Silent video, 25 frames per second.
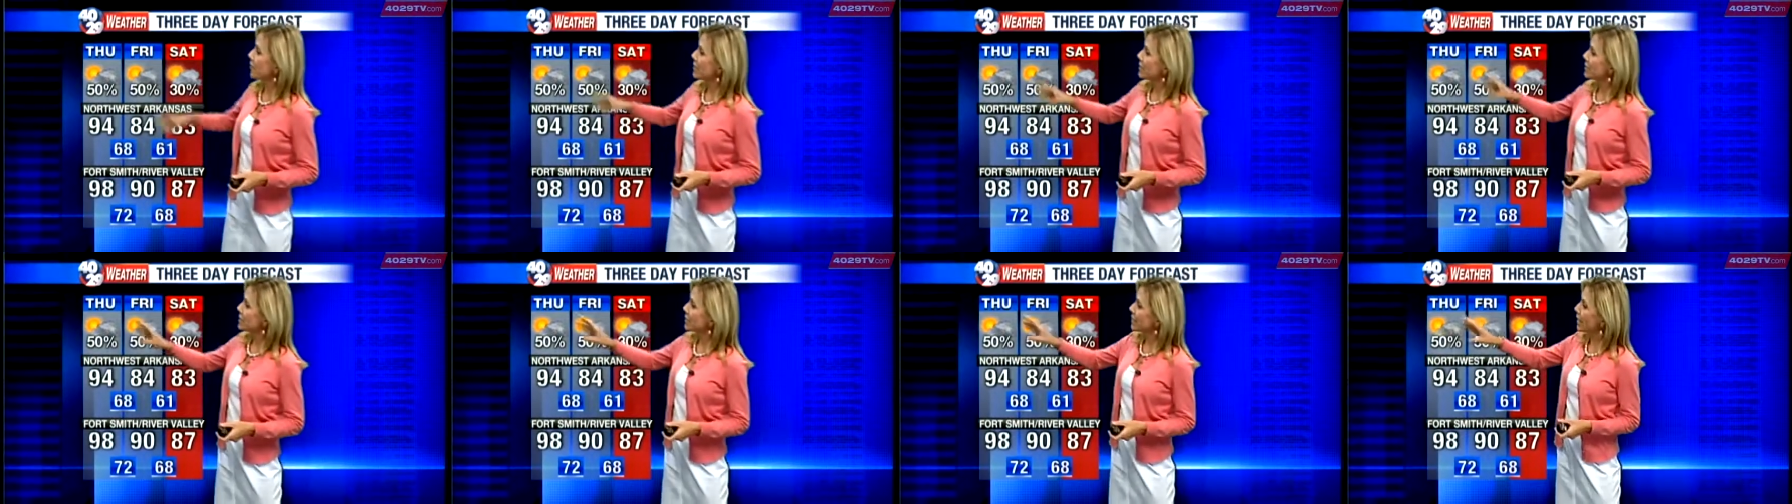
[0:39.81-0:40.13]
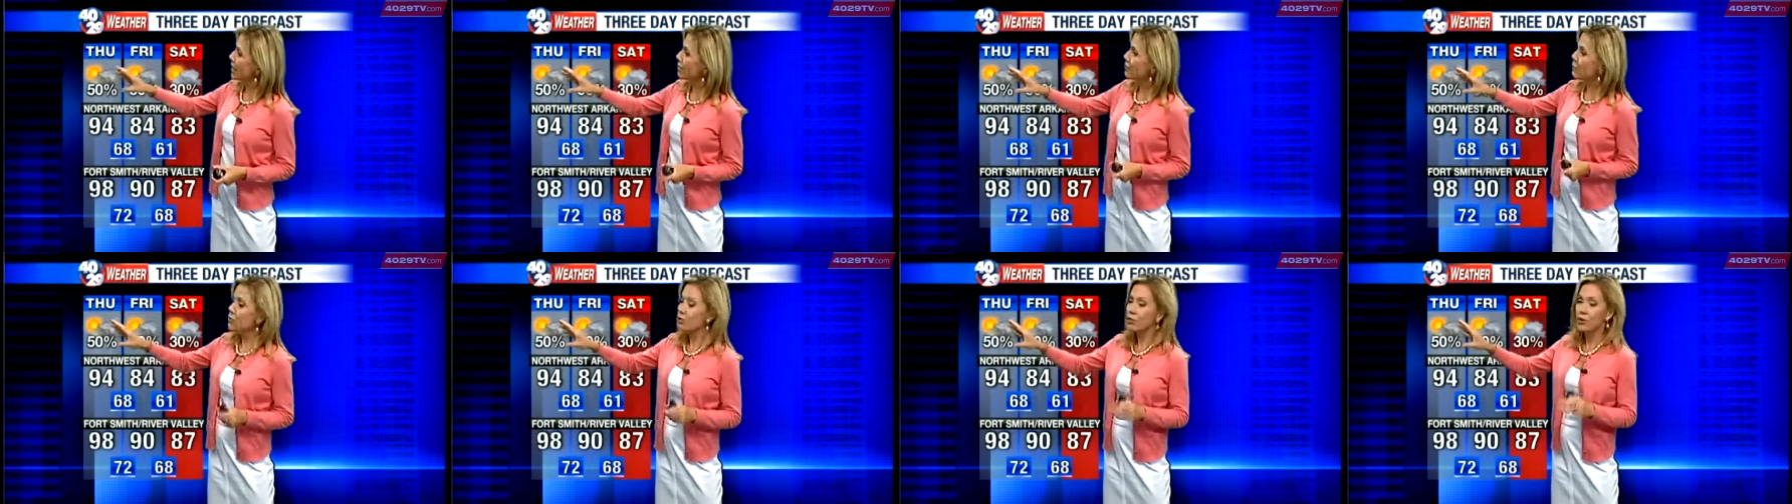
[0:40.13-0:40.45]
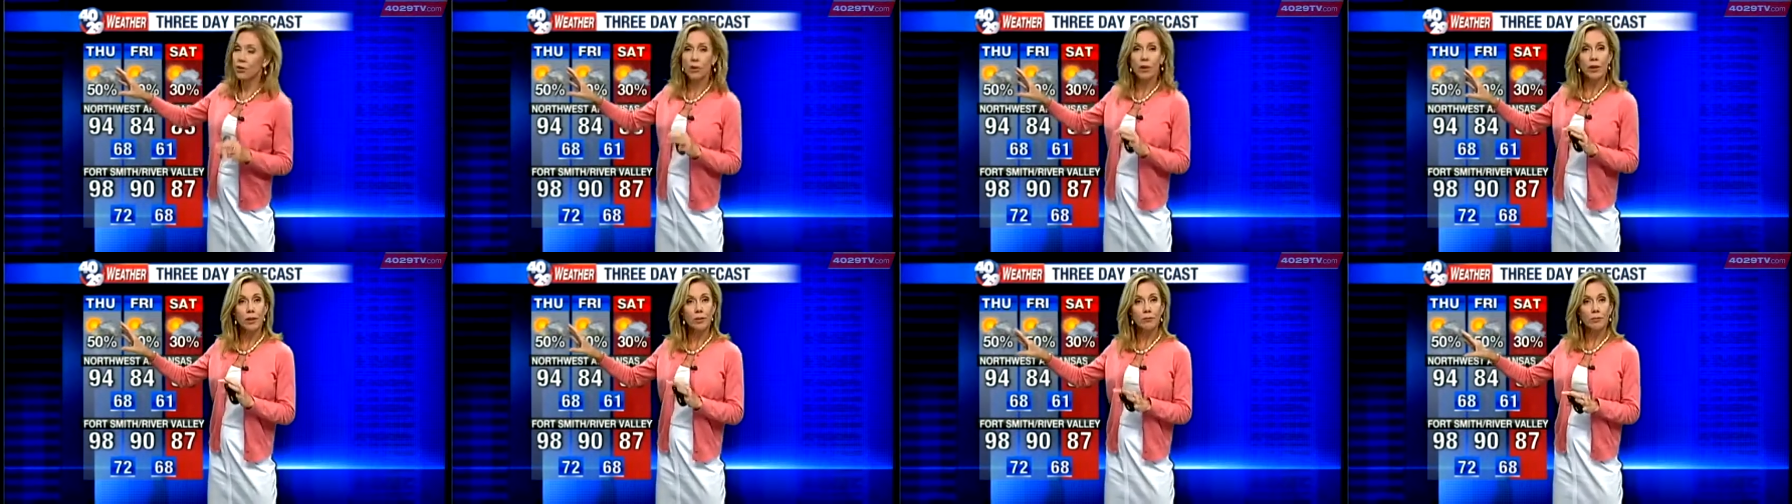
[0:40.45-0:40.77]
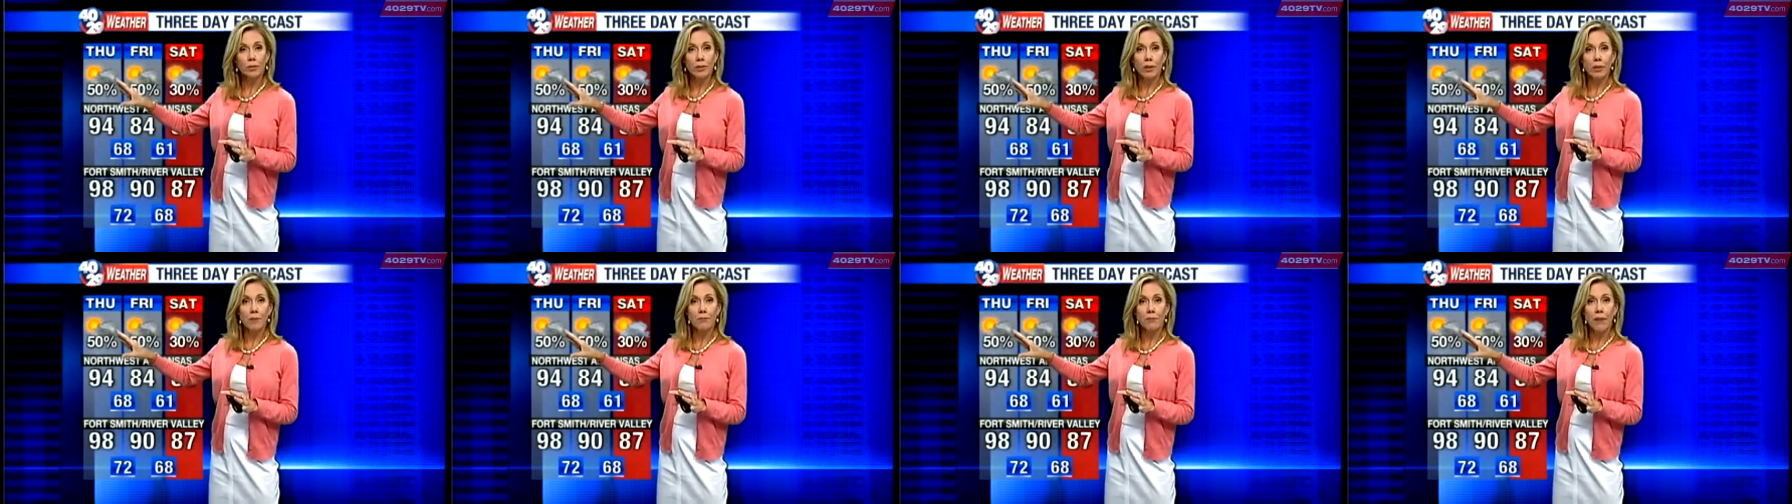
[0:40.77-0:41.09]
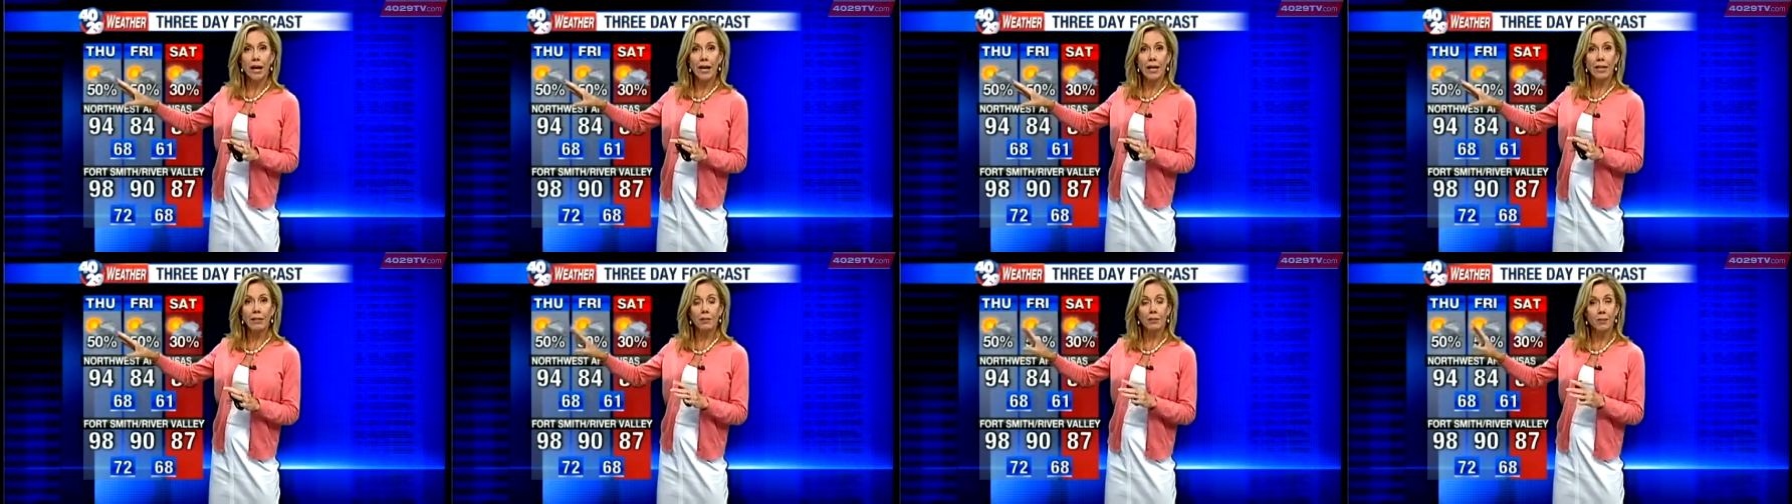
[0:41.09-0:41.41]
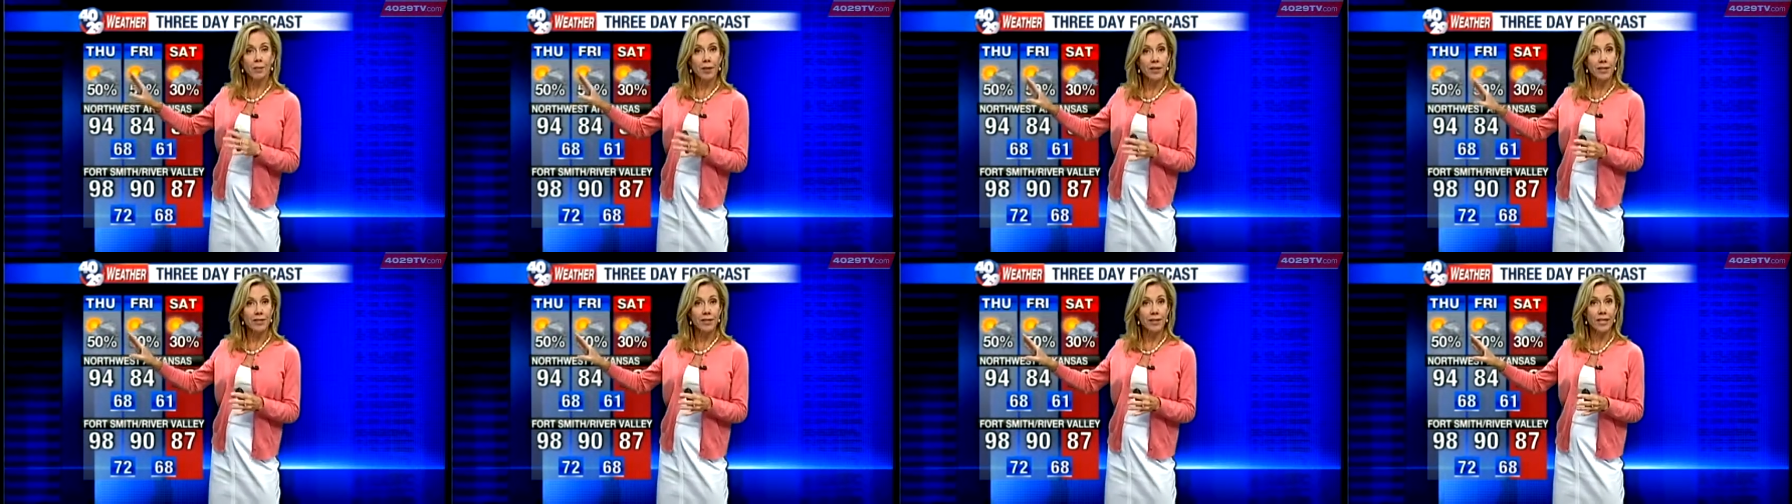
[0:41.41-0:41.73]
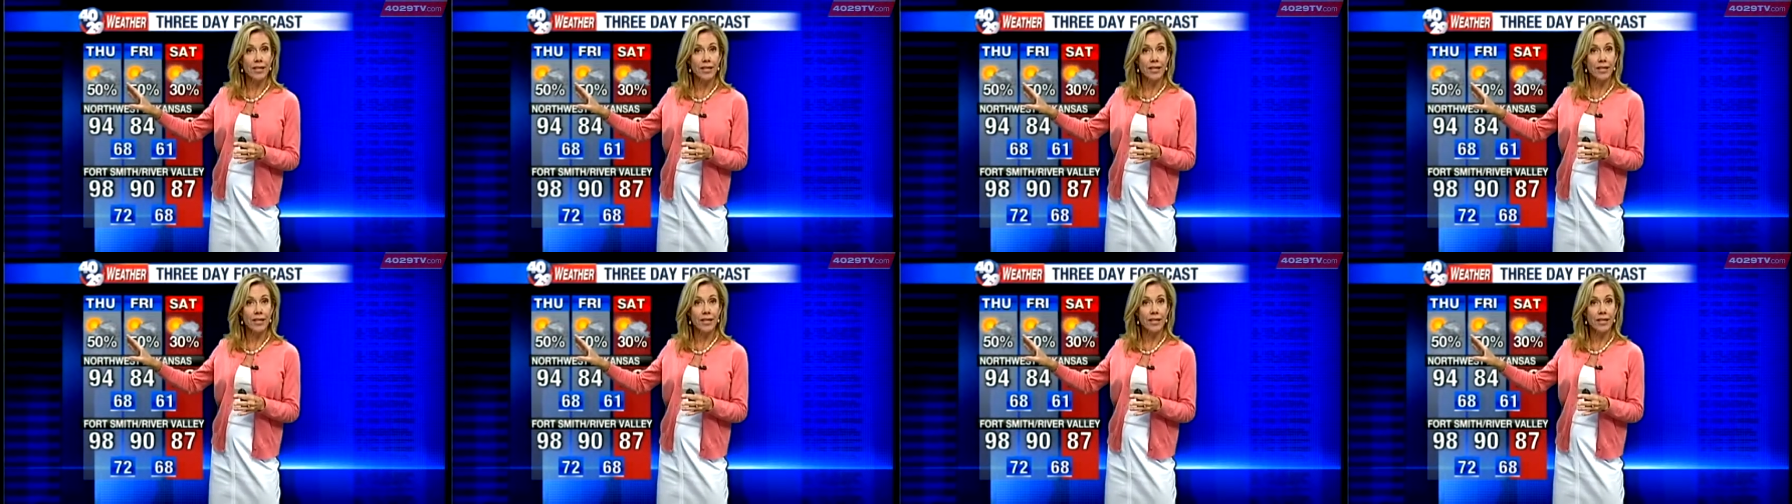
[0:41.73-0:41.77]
Today we're starting pretty mild, but as